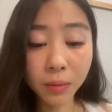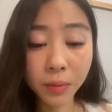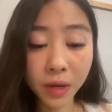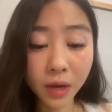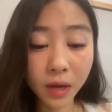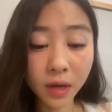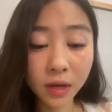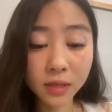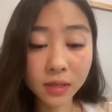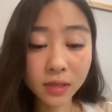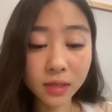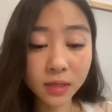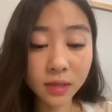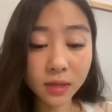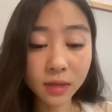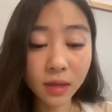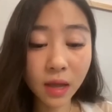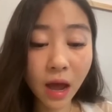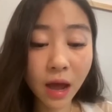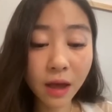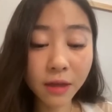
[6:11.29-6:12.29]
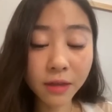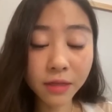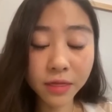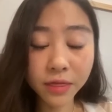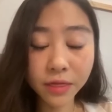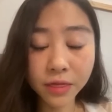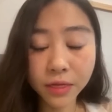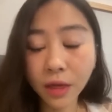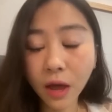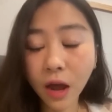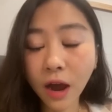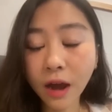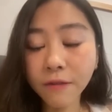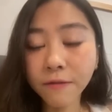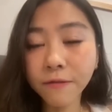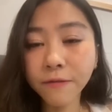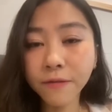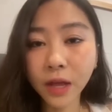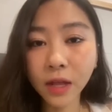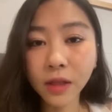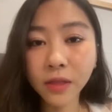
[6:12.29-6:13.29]
because I I
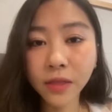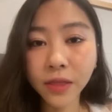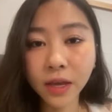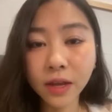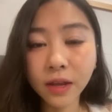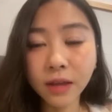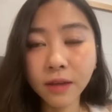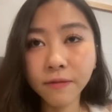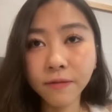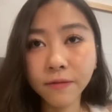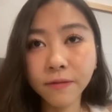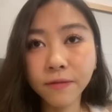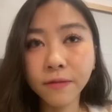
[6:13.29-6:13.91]
felt that if